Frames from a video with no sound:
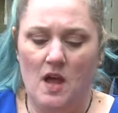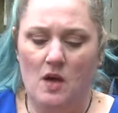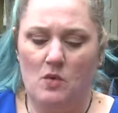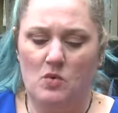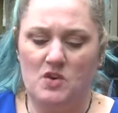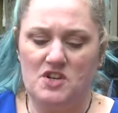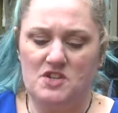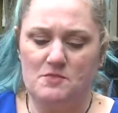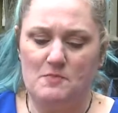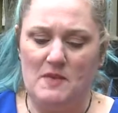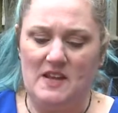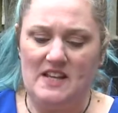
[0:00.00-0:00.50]

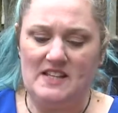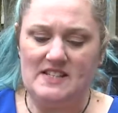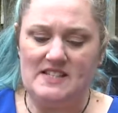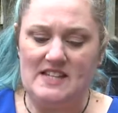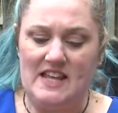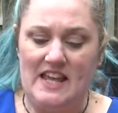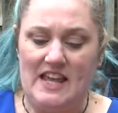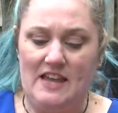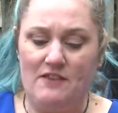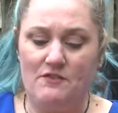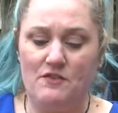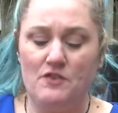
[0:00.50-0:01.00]
which means
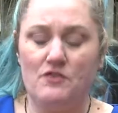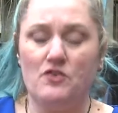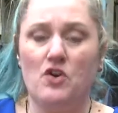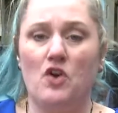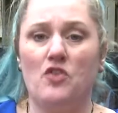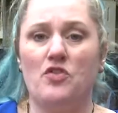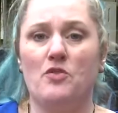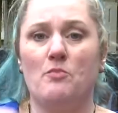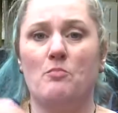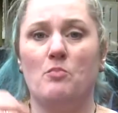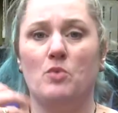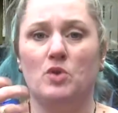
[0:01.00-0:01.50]
if you've
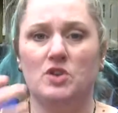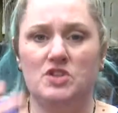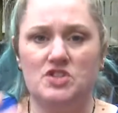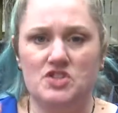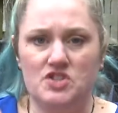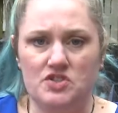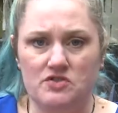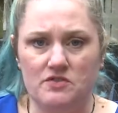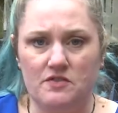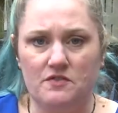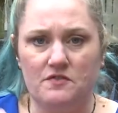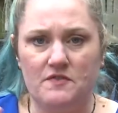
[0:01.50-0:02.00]
got the
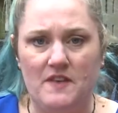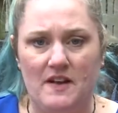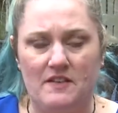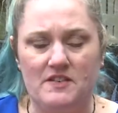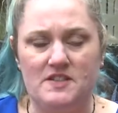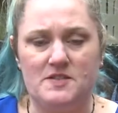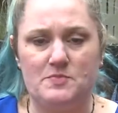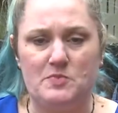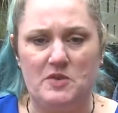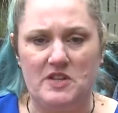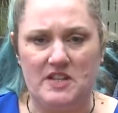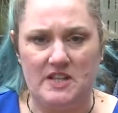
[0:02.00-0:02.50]
moisture of
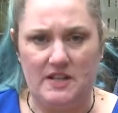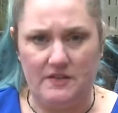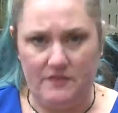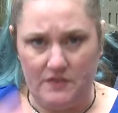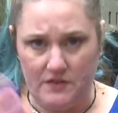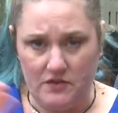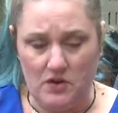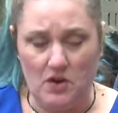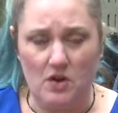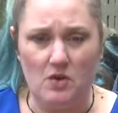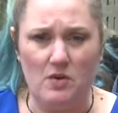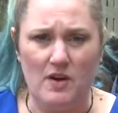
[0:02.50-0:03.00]
ferrets breathing, if
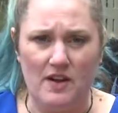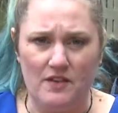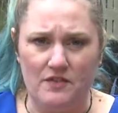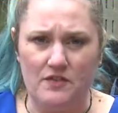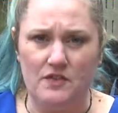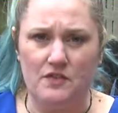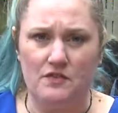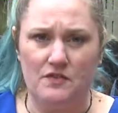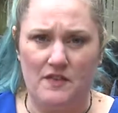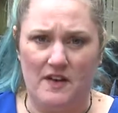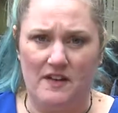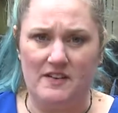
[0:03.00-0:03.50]
you've got quite a
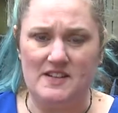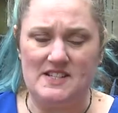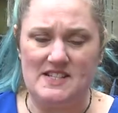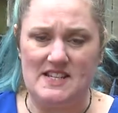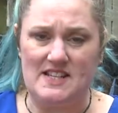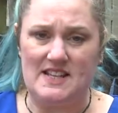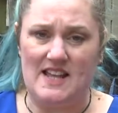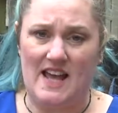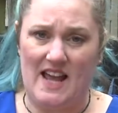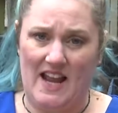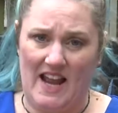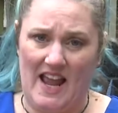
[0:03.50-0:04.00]
few ferrets
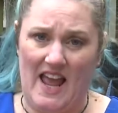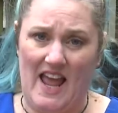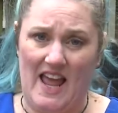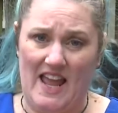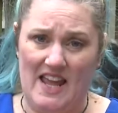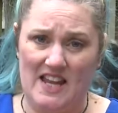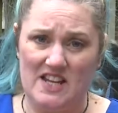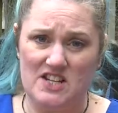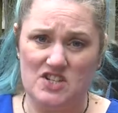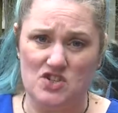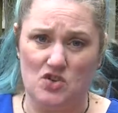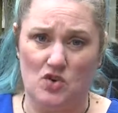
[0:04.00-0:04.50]
in that
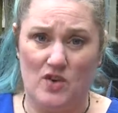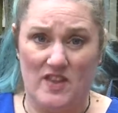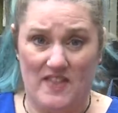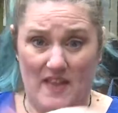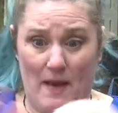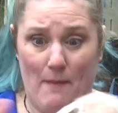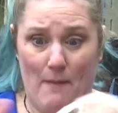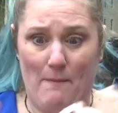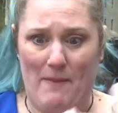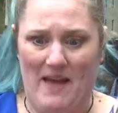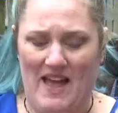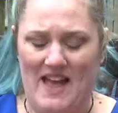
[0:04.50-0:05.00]
cage or in
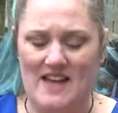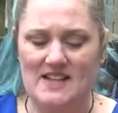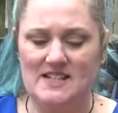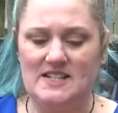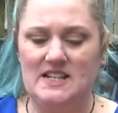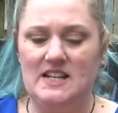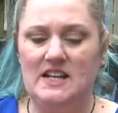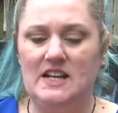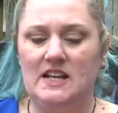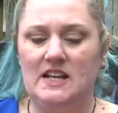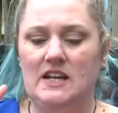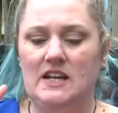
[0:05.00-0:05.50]
that bed,
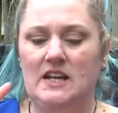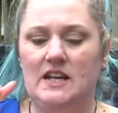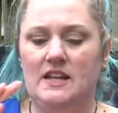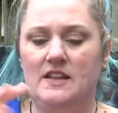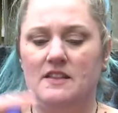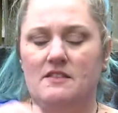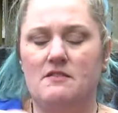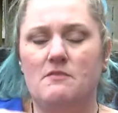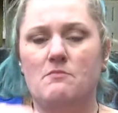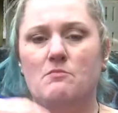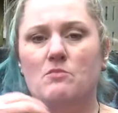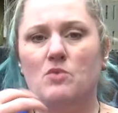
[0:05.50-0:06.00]

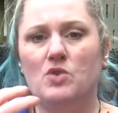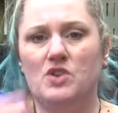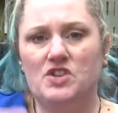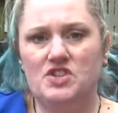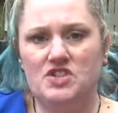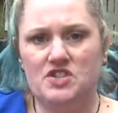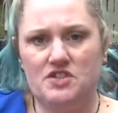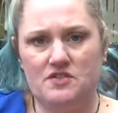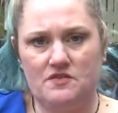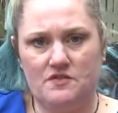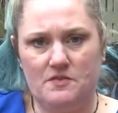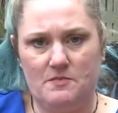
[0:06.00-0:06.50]
the
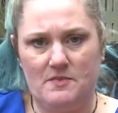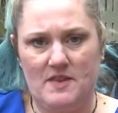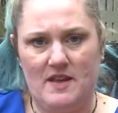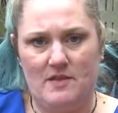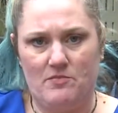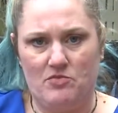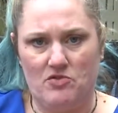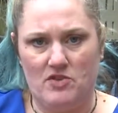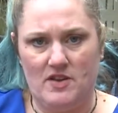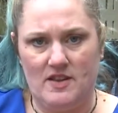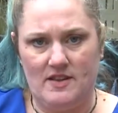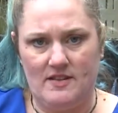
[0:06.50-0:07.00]
moisture from their
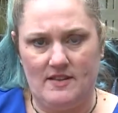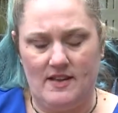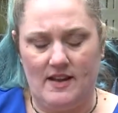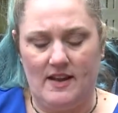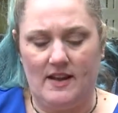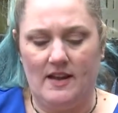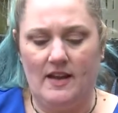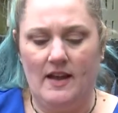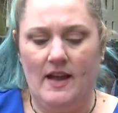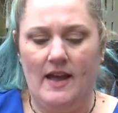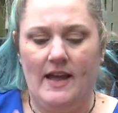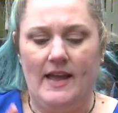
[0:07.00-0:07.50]
breathing
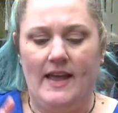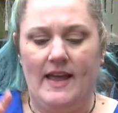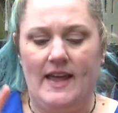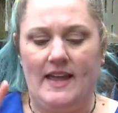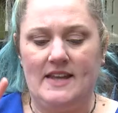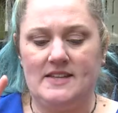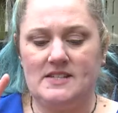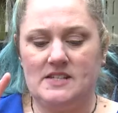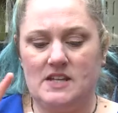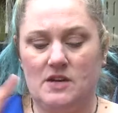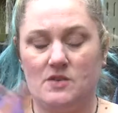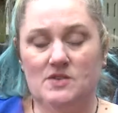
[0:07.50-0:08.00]

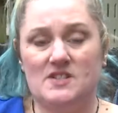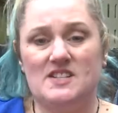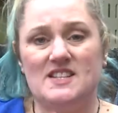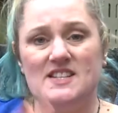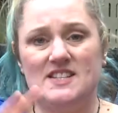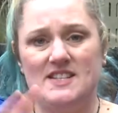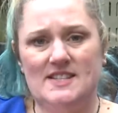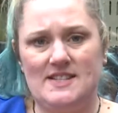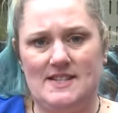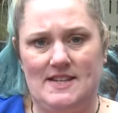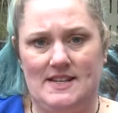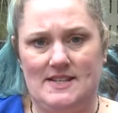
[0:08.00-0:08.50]
is going to
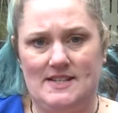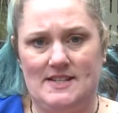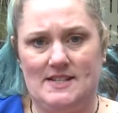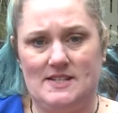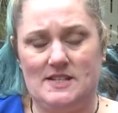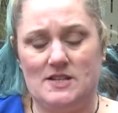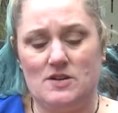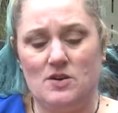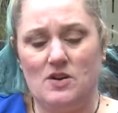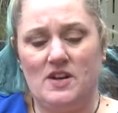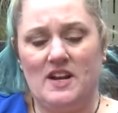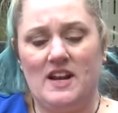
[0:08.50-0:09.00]
sit, it's
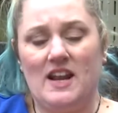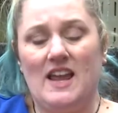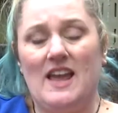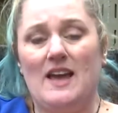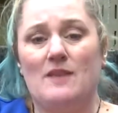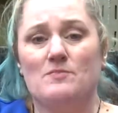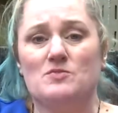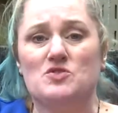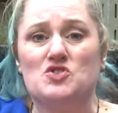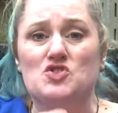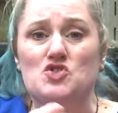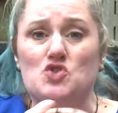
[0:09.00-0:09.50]
not going to get
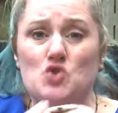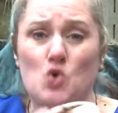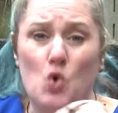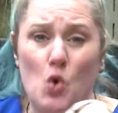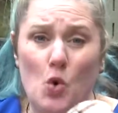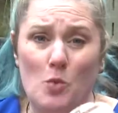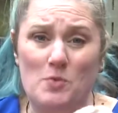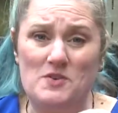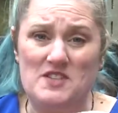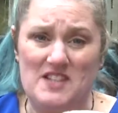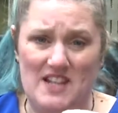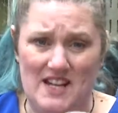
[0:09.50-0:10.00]

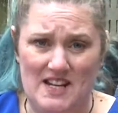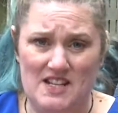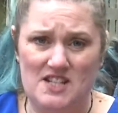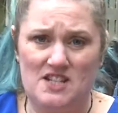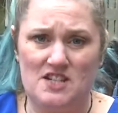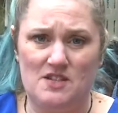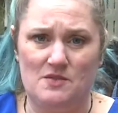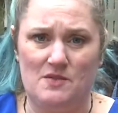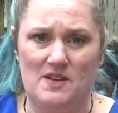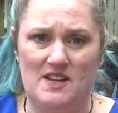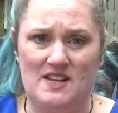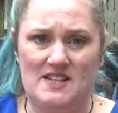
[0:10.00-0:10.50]
absorbed
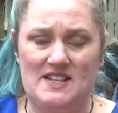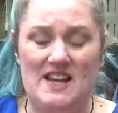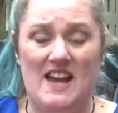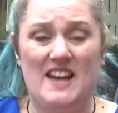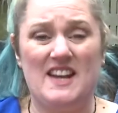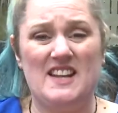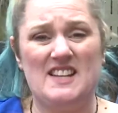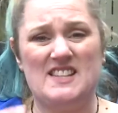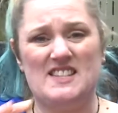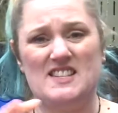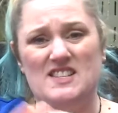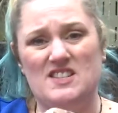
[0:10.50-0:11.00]
into it, and
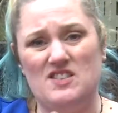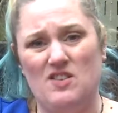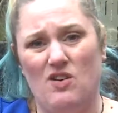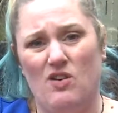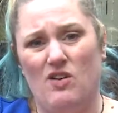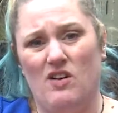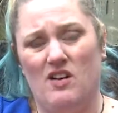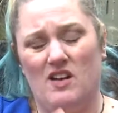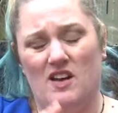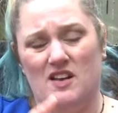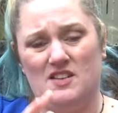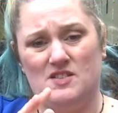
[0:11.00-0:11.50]
it's
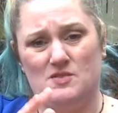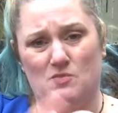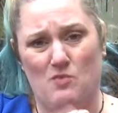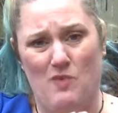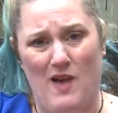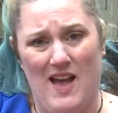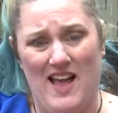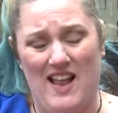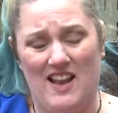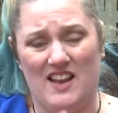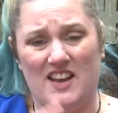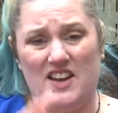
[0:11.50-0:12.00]
not as
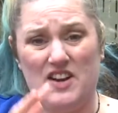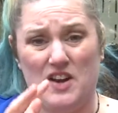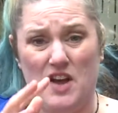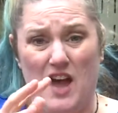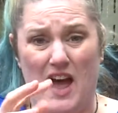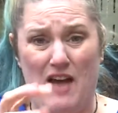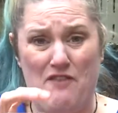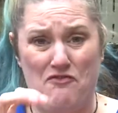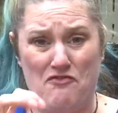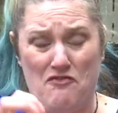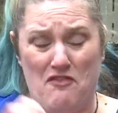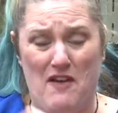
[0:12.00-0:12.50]
well going to
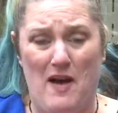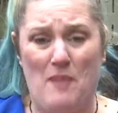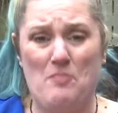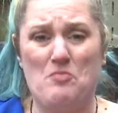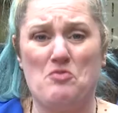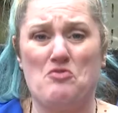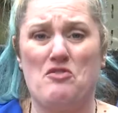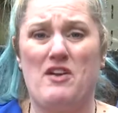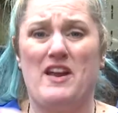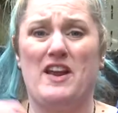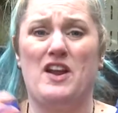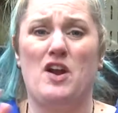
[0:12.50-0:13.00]

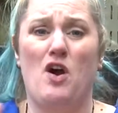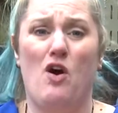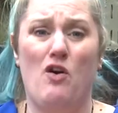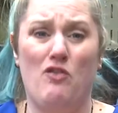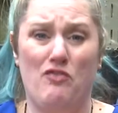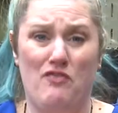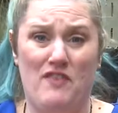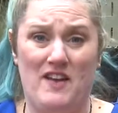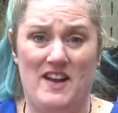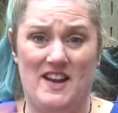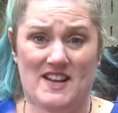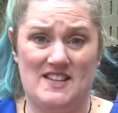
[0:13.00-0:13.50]
evaporate
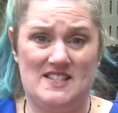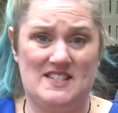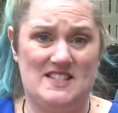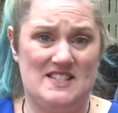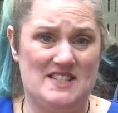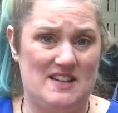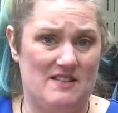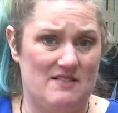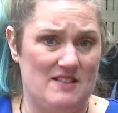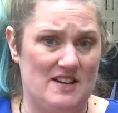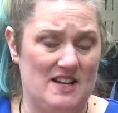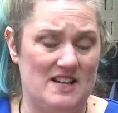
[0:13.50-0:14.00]
off it
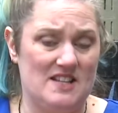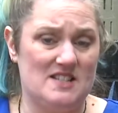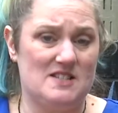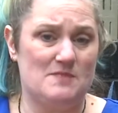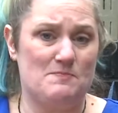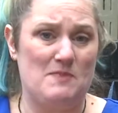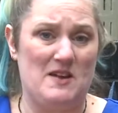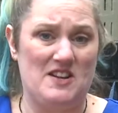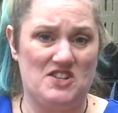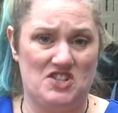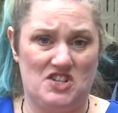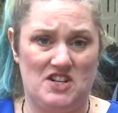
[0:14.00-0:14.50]
necessarily,
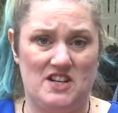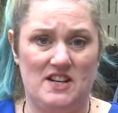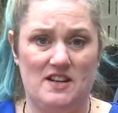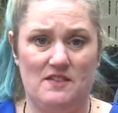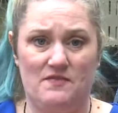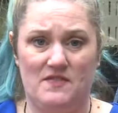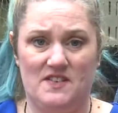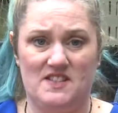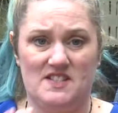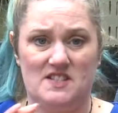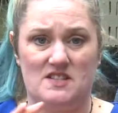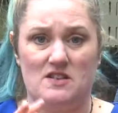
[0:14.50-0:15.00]
especially
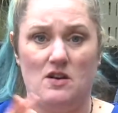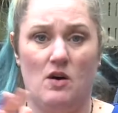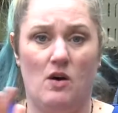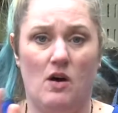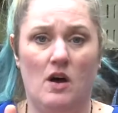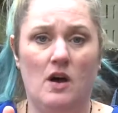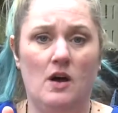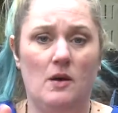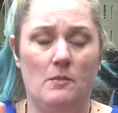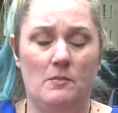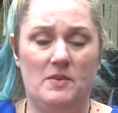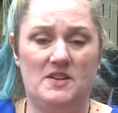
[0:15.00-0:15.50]
if it's not
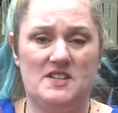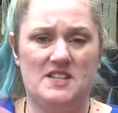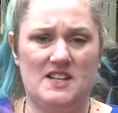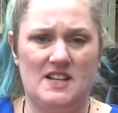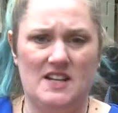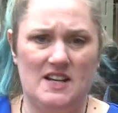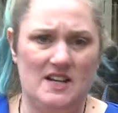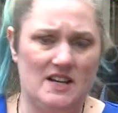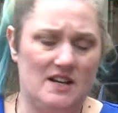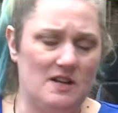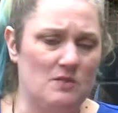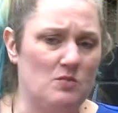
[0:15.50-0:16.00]

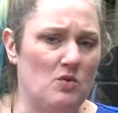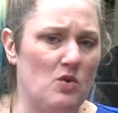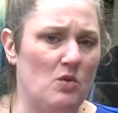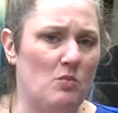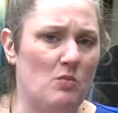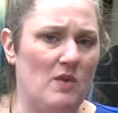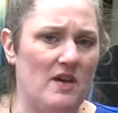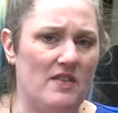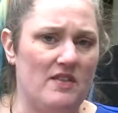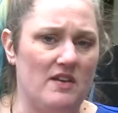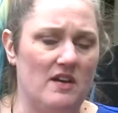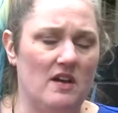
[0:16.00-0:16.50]
particularly warm
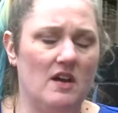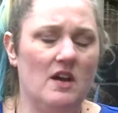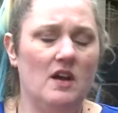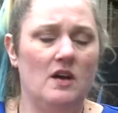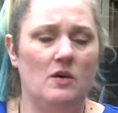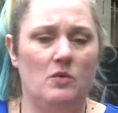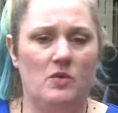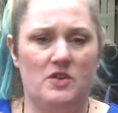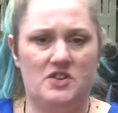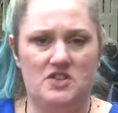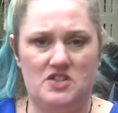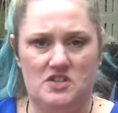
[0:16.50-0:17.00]
weather,
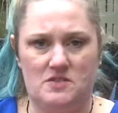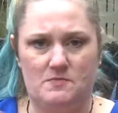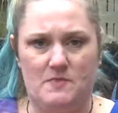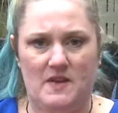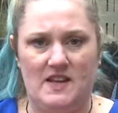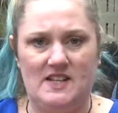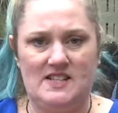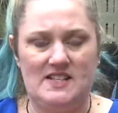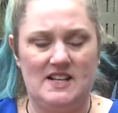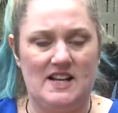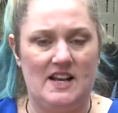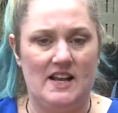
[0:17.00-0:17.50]
which is
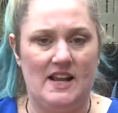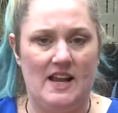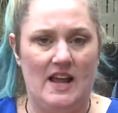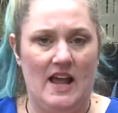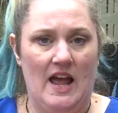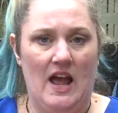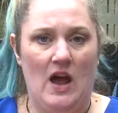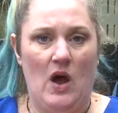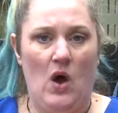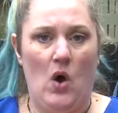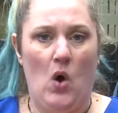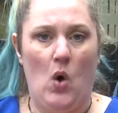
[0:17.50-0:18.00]
basically
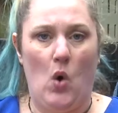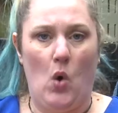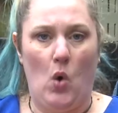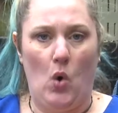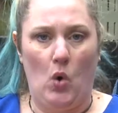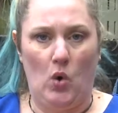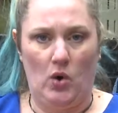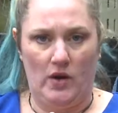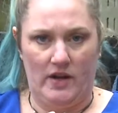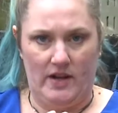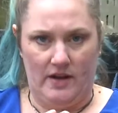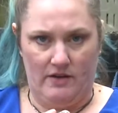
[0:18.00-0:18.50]

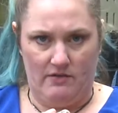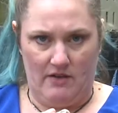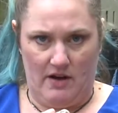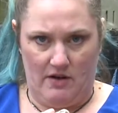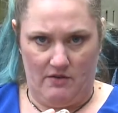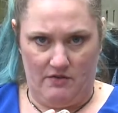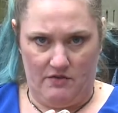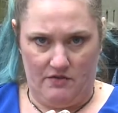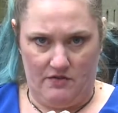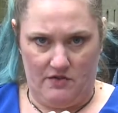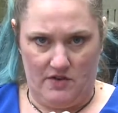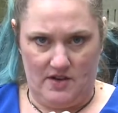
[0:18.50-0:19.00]
all year
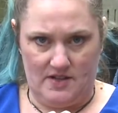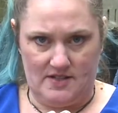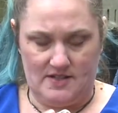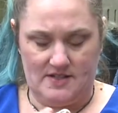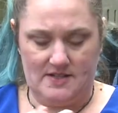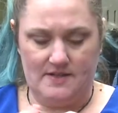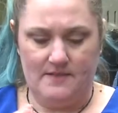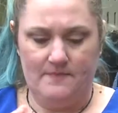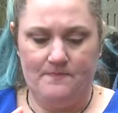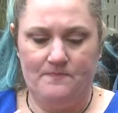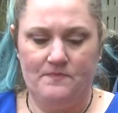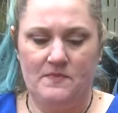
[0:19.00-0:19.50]
round for
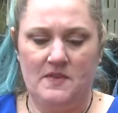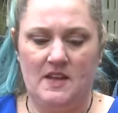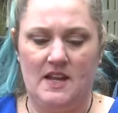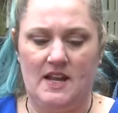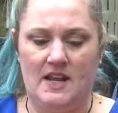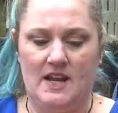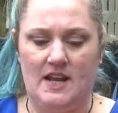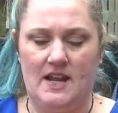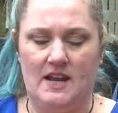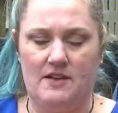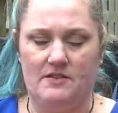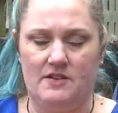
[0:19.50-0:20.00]
us
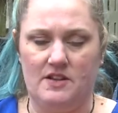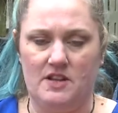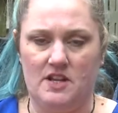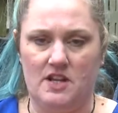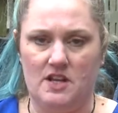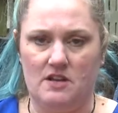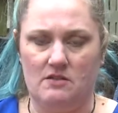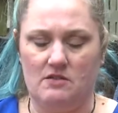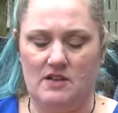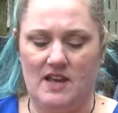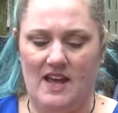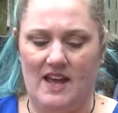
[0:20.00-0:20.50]
in here in
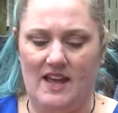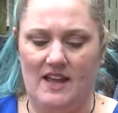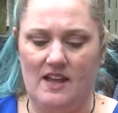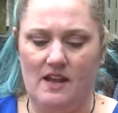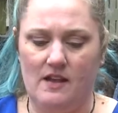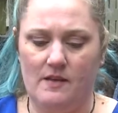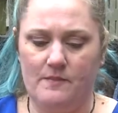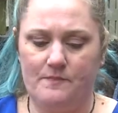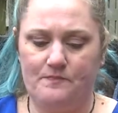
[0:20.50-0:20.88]
the UK.